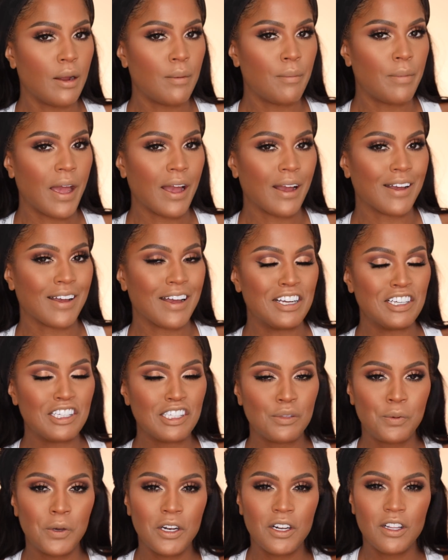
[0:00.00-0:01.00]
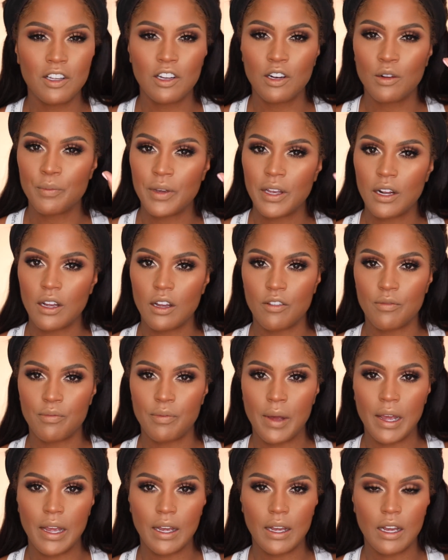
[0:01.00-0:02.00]
I'm back. I just put a little bit of
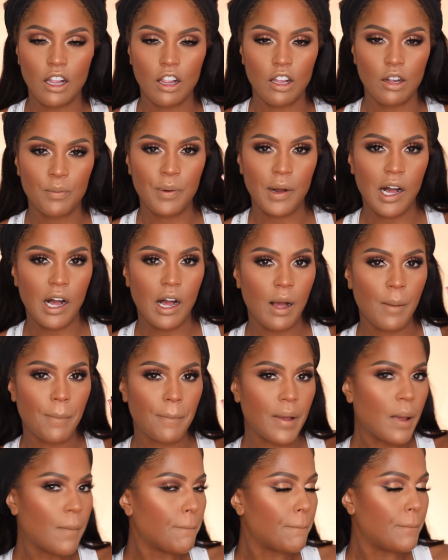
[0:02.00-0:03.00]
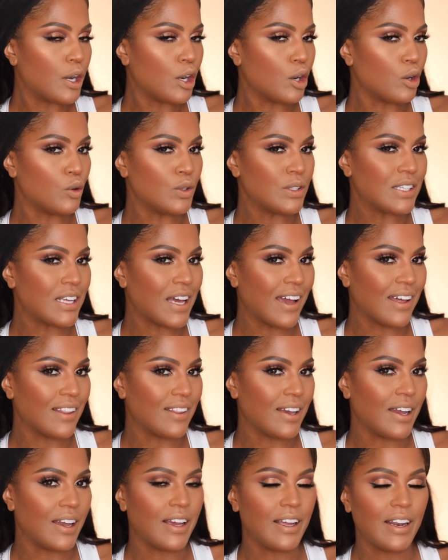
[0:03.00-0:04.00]
my ColourPop Pose
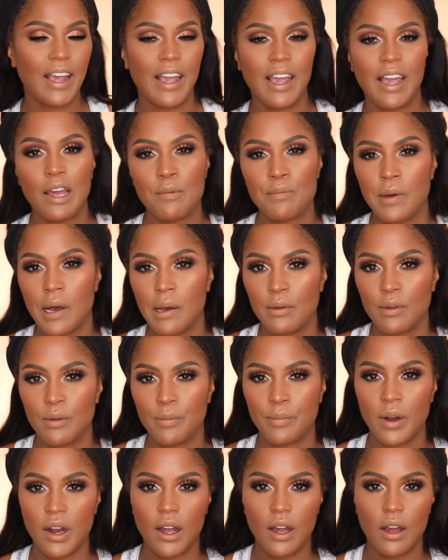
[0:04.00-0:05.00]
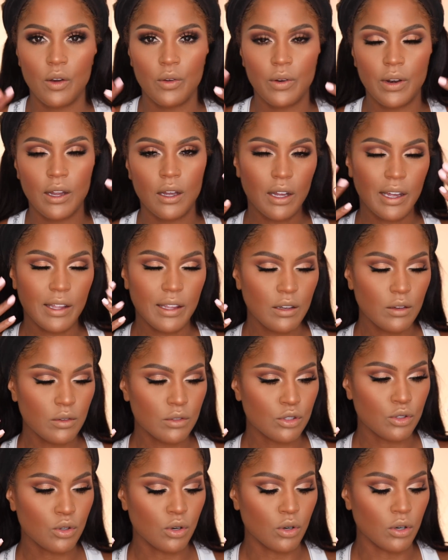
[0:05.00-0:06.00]
highlight and Bobbi Brown, I think it
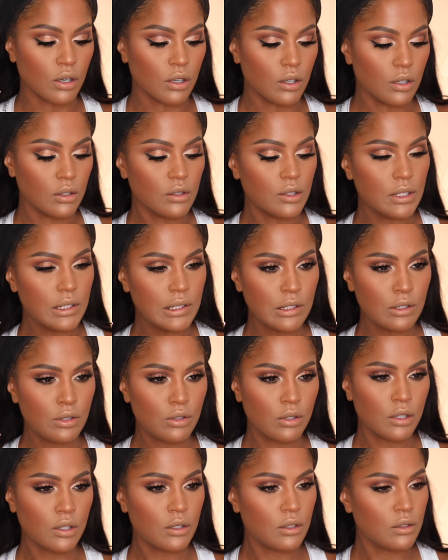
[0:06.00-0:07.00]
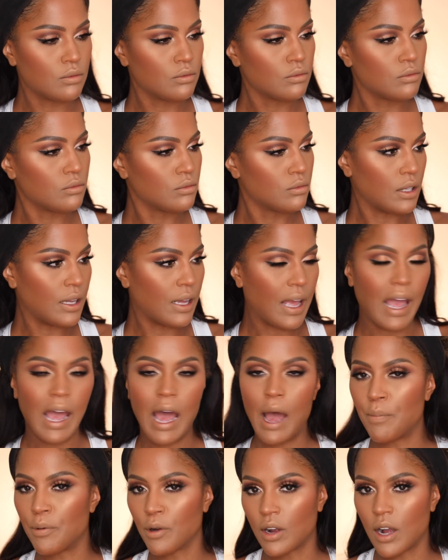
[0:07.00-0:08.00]
was Coral. Is it Coral?
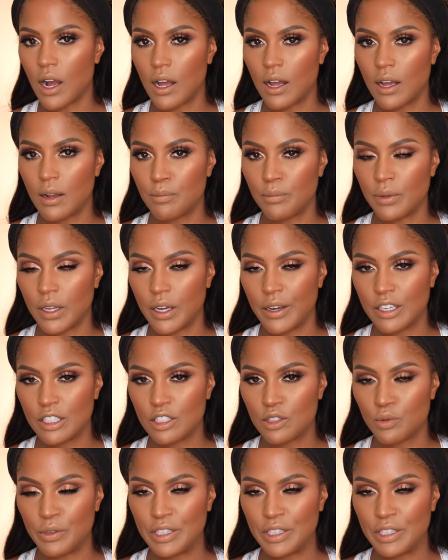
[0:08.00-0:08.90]
Apricot blush,